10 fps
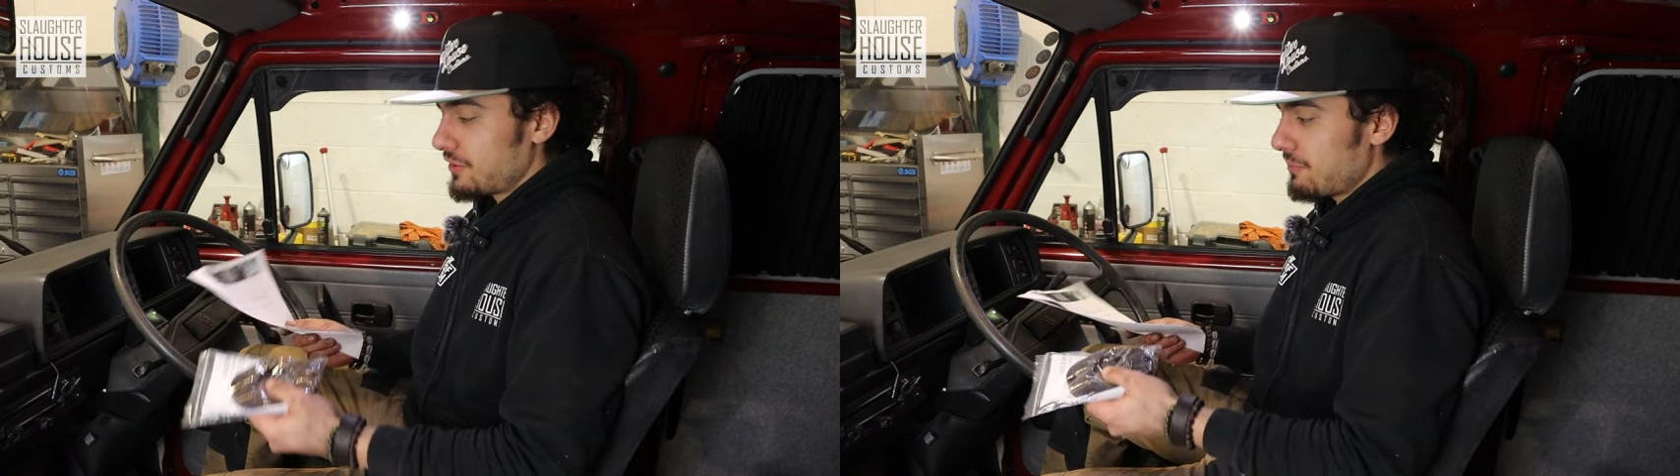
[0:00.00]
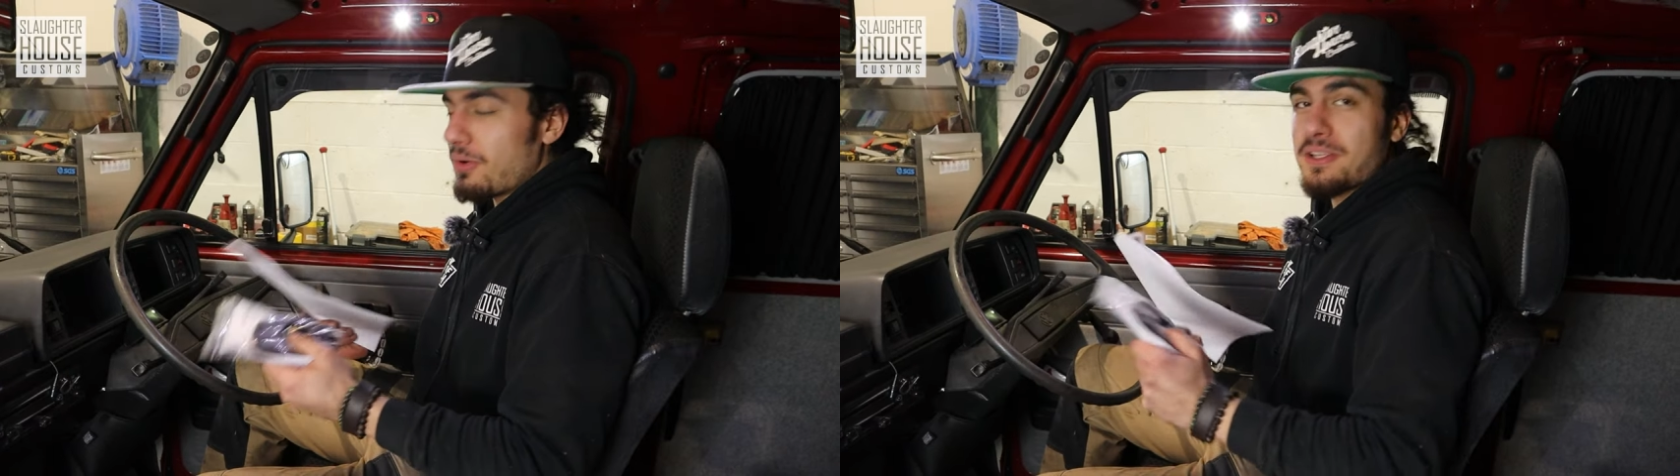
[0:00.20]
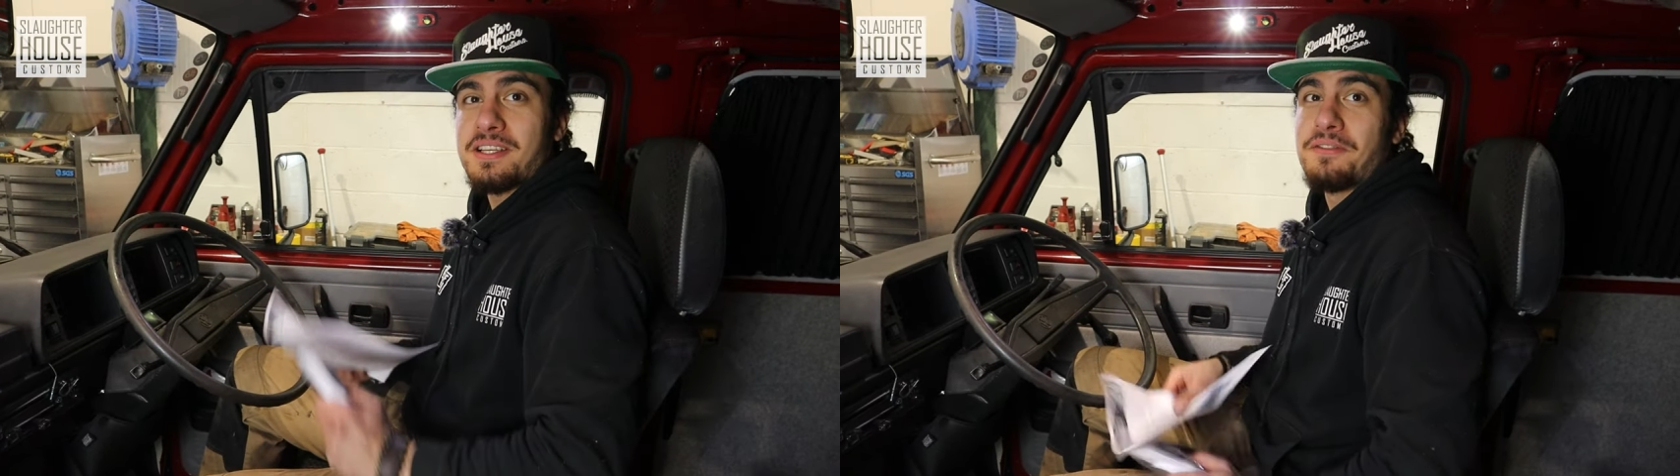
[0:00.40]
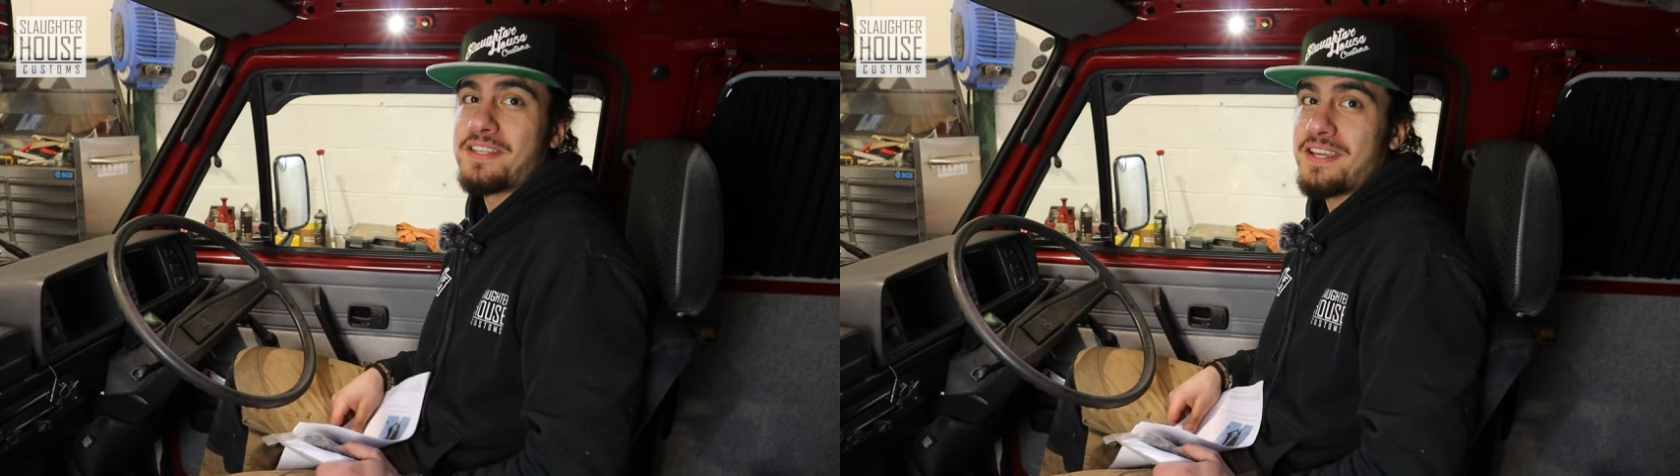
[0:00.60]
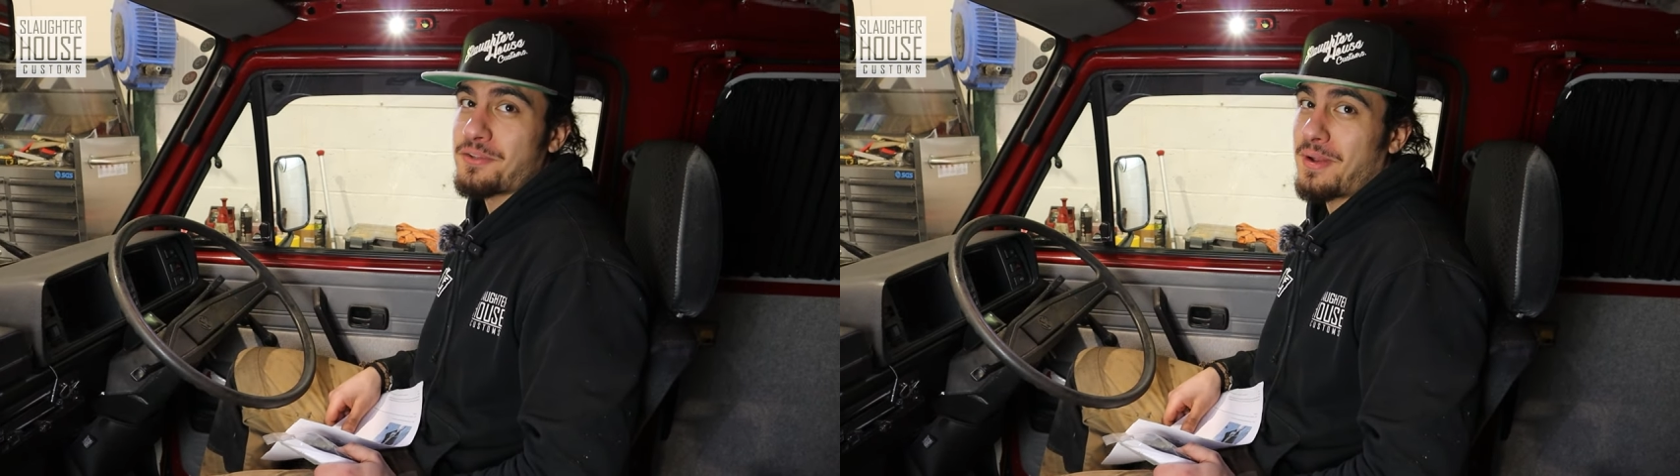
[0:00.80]
So you bought yourself a
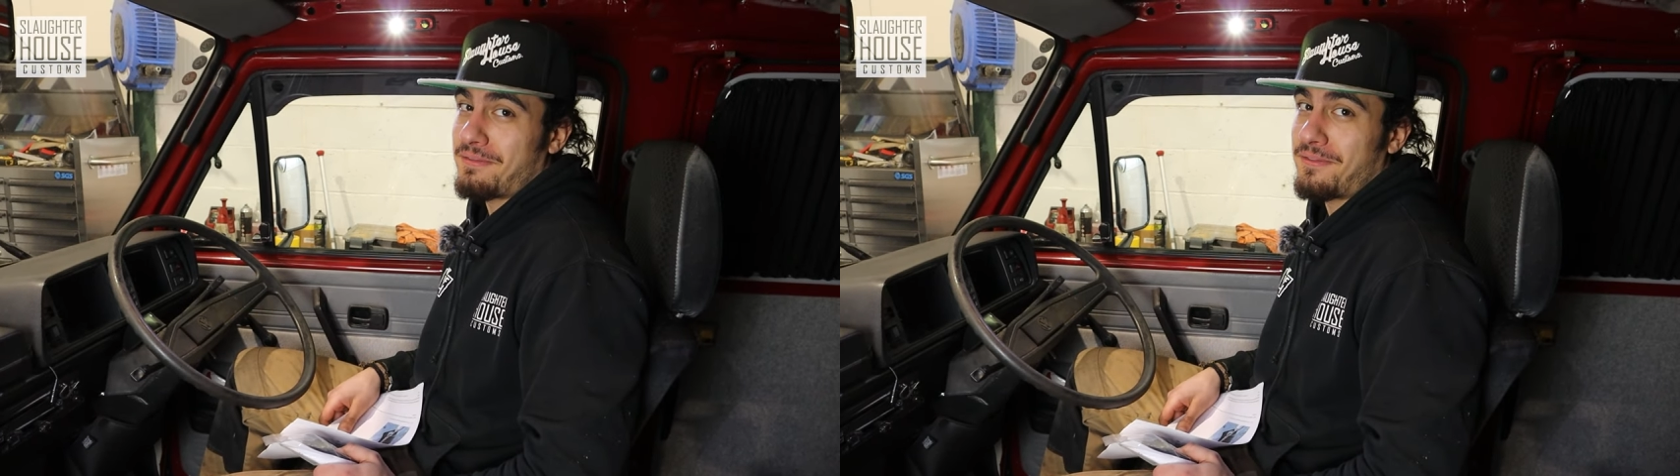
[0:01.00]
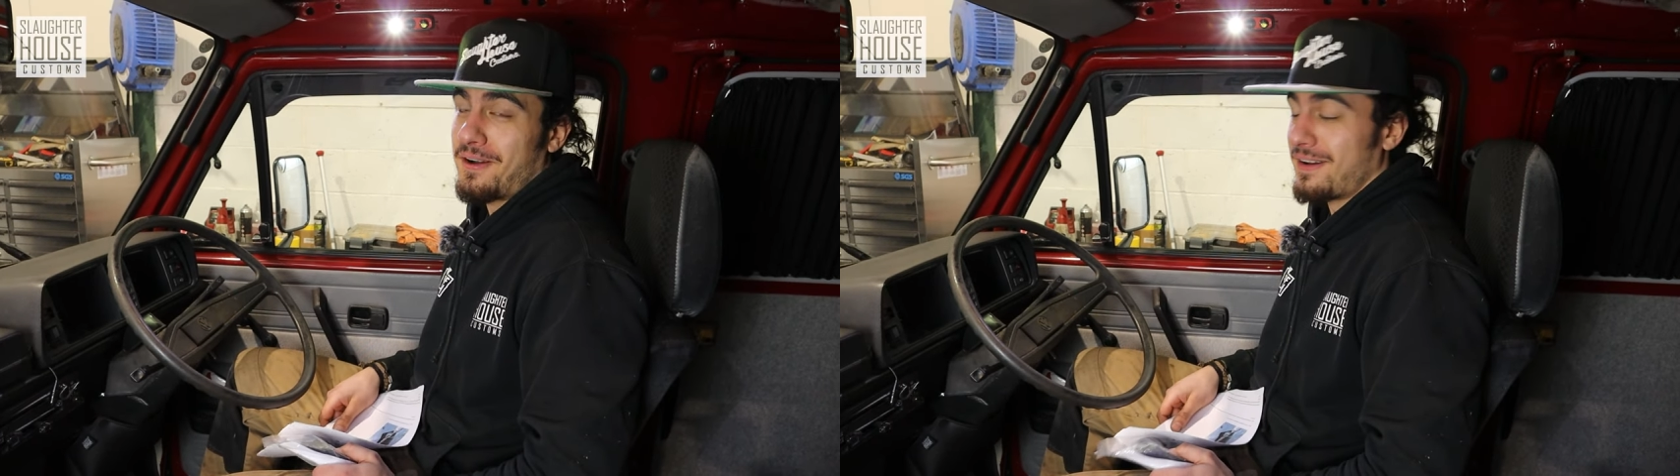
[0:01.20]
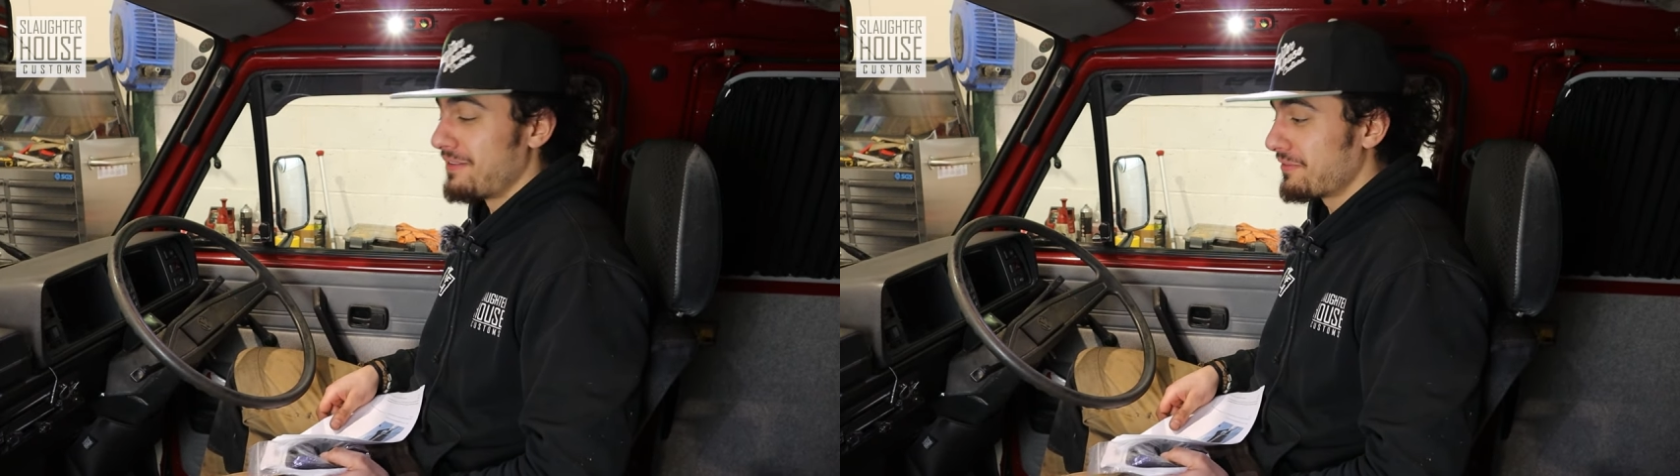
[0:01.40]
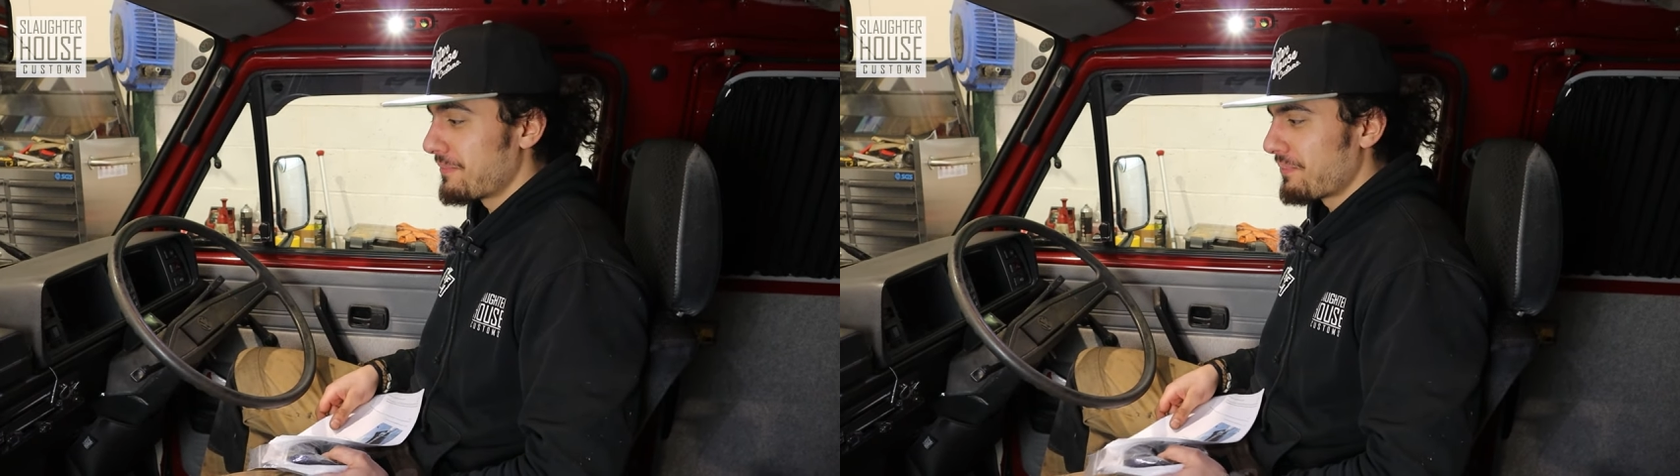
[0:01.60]
T25